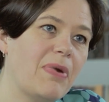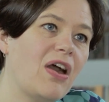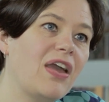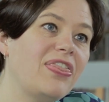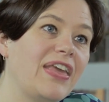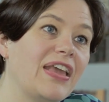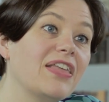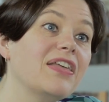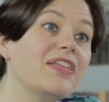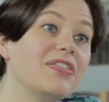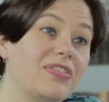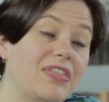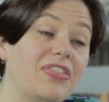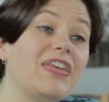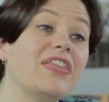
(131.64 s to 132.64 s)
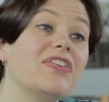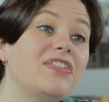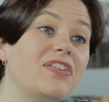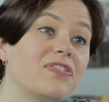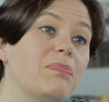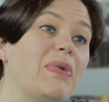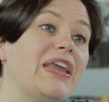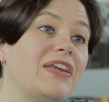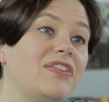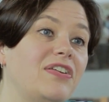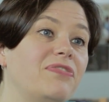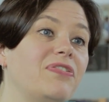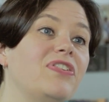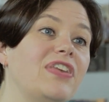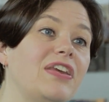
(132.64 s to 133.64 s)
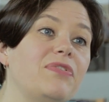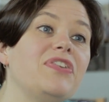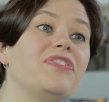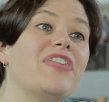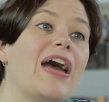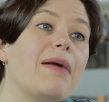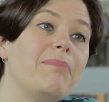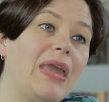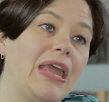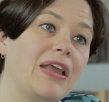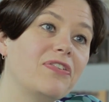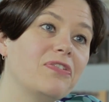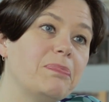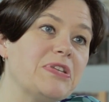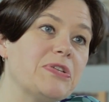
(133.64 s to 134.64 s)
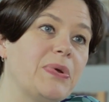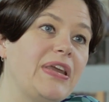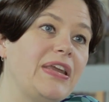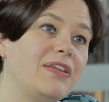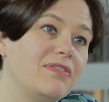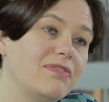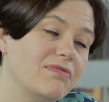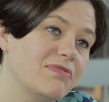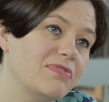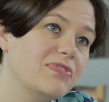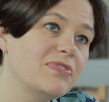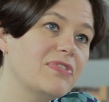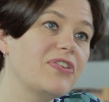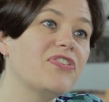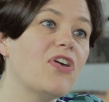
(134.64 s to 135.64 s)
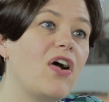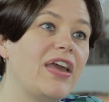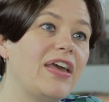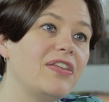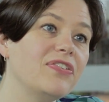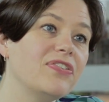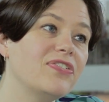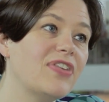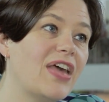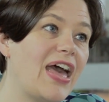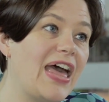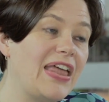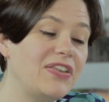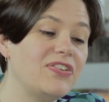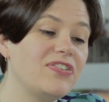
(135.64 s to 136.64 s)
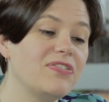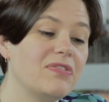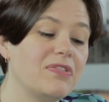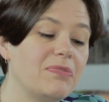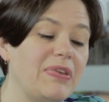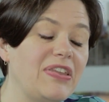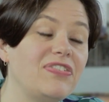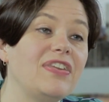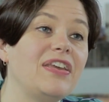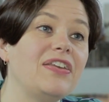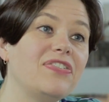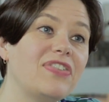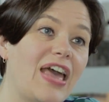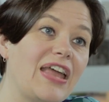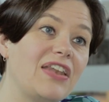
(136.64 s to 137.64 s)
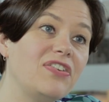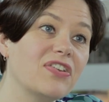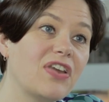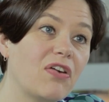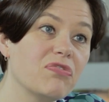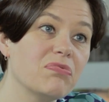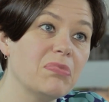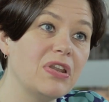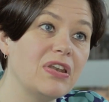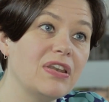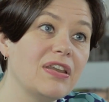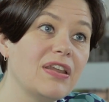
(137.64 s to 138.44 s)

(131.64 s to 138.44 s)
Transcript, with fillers: but I think the thing that does make a difference here is that mix between for science and business and government.